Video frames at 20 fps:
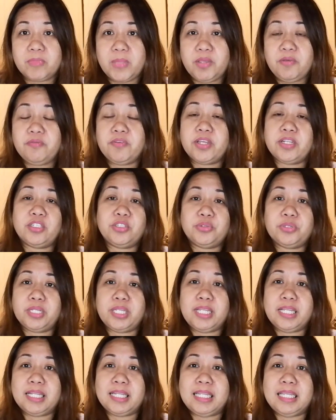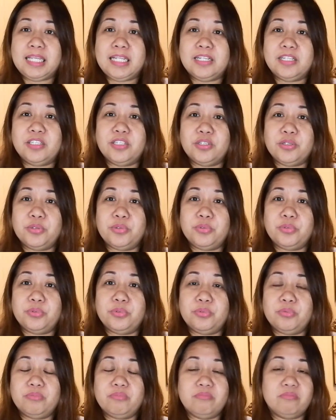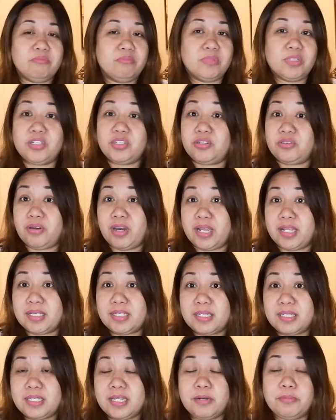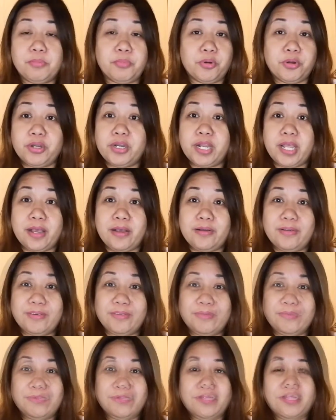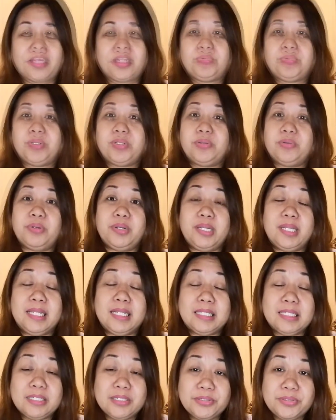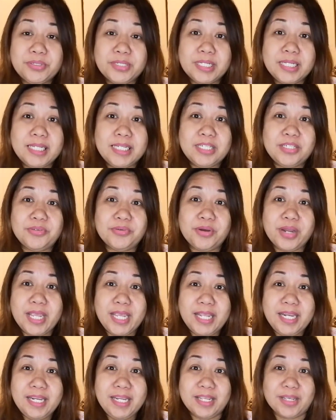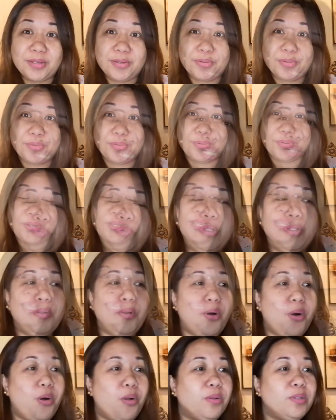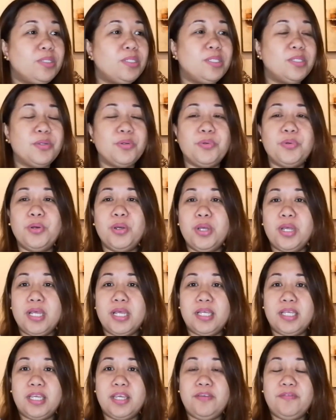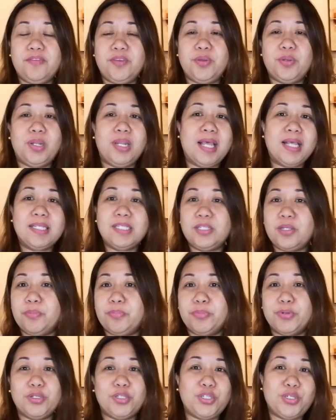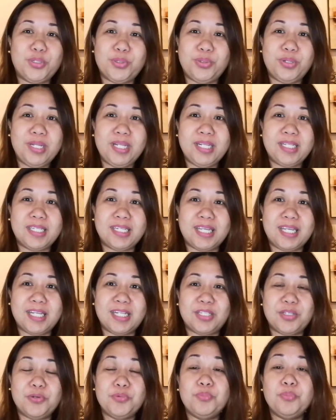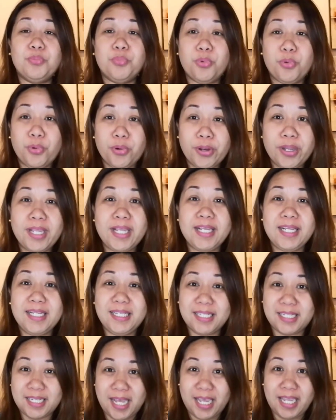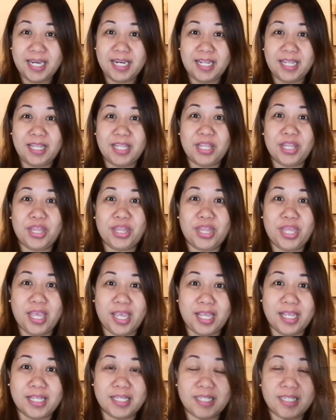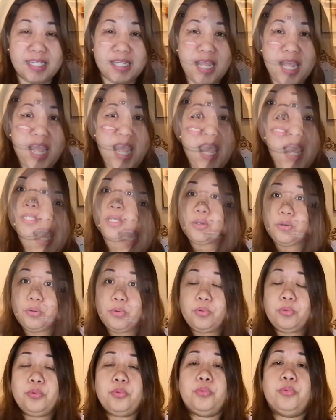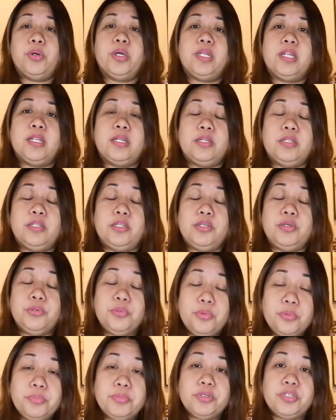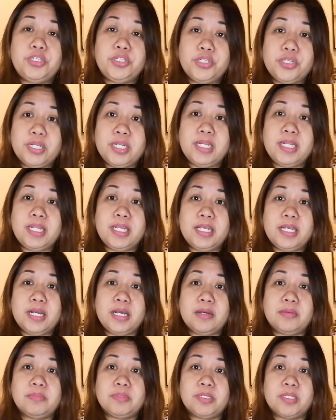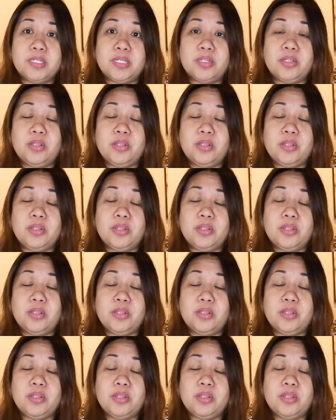eventually lead to stress and burnout it will literally drain you. It will also give you less opportunity to more exciting things. So, when a new opportunity comes